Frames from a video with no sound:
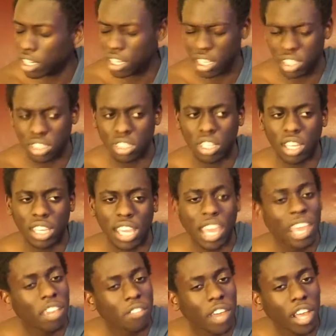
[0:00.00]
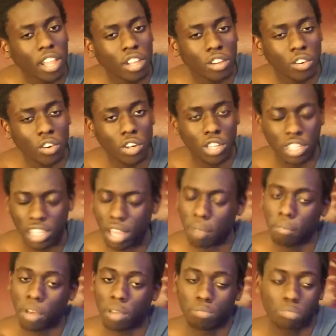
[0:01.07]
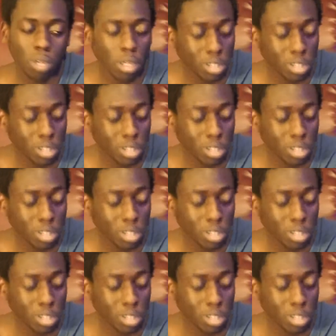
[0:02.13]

is the cave allegory that I'm